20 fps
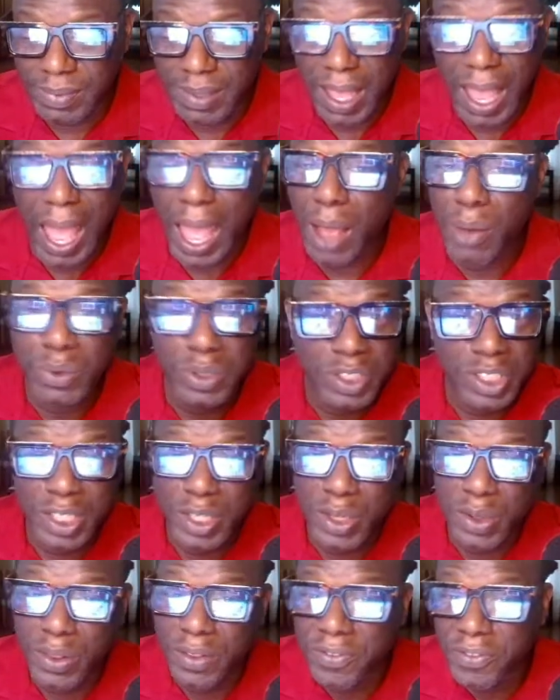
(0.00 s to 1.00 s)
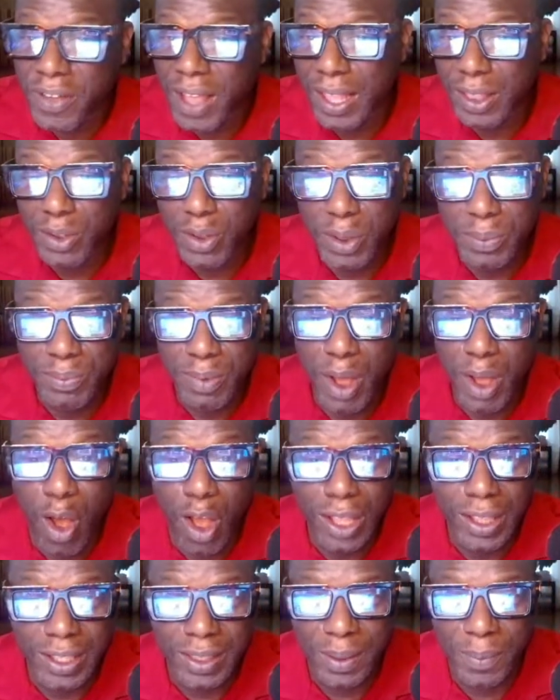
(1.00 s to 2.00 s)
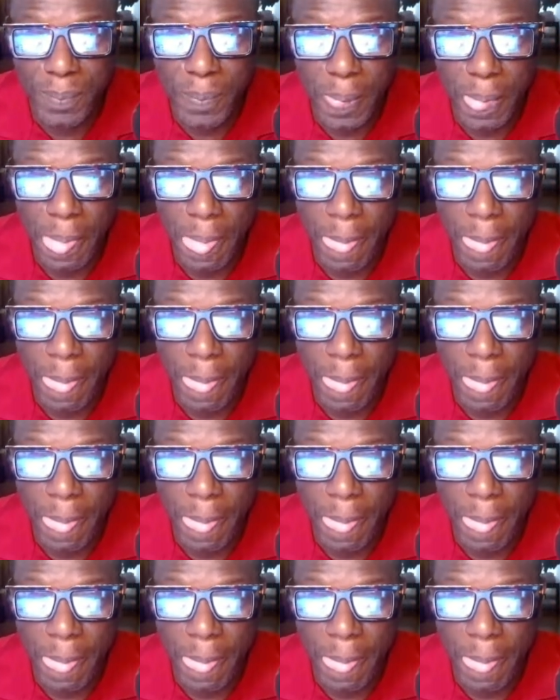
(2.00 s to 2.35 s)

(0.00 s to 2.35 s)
how was she going to follow up with all of them.